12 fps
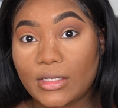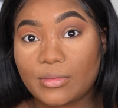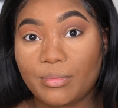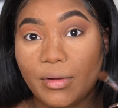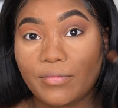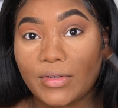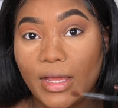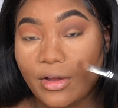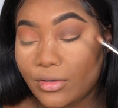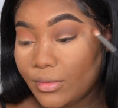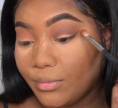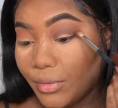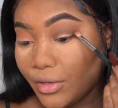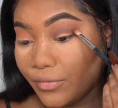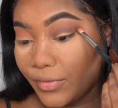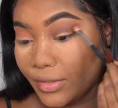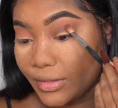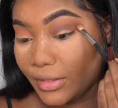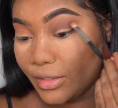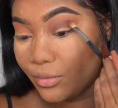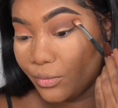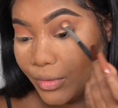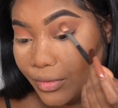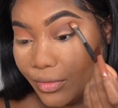is buffed out perfectly
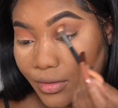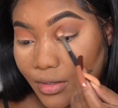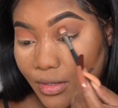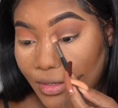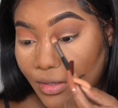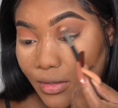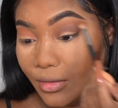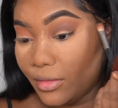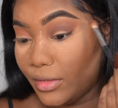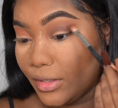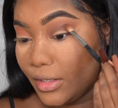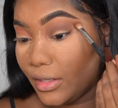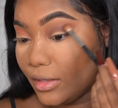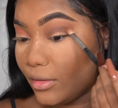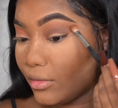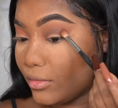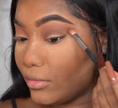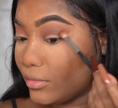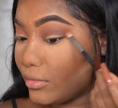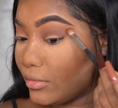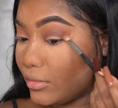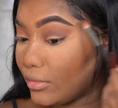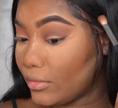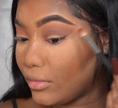with the
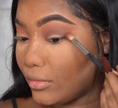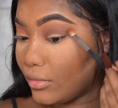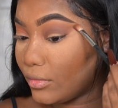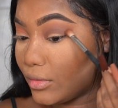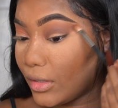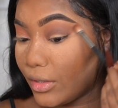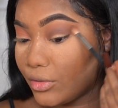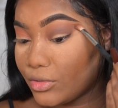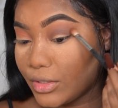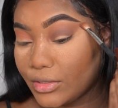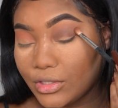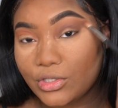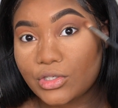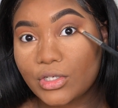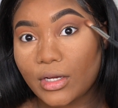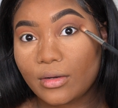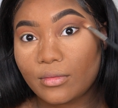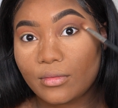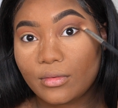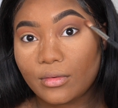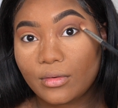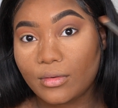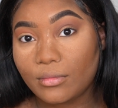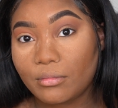other transition shade.
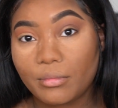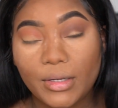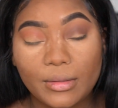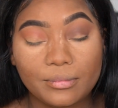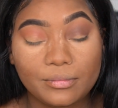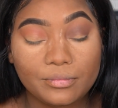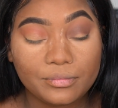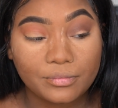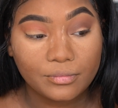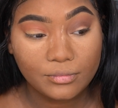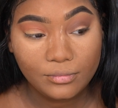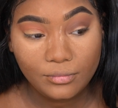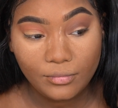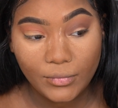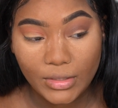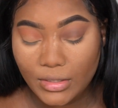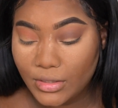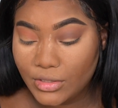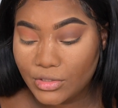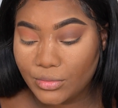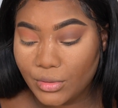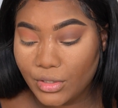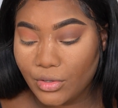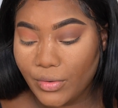Boom. So
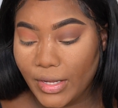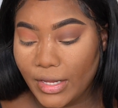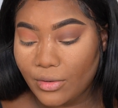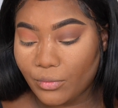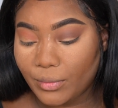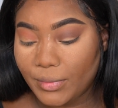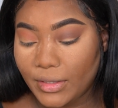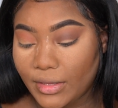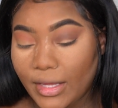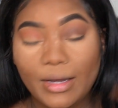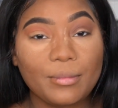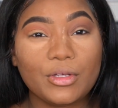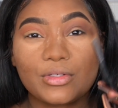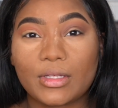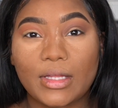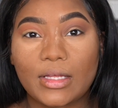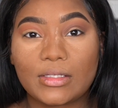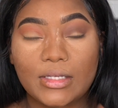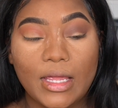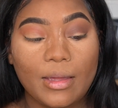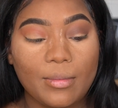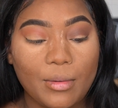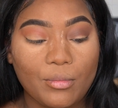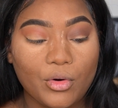I'm gonna go ahead and repeat that. And I'm using that
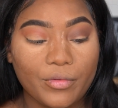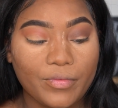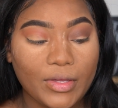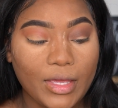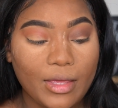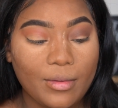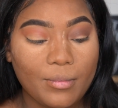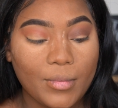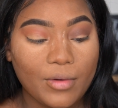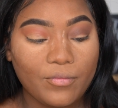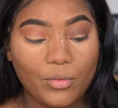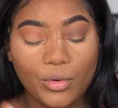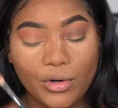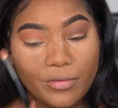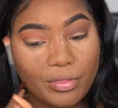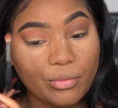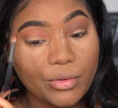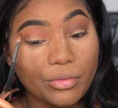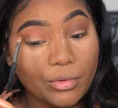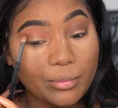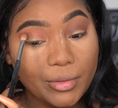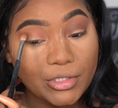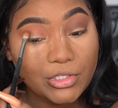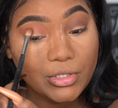same Morphe M433
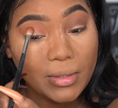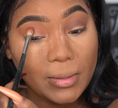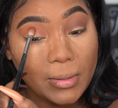brush.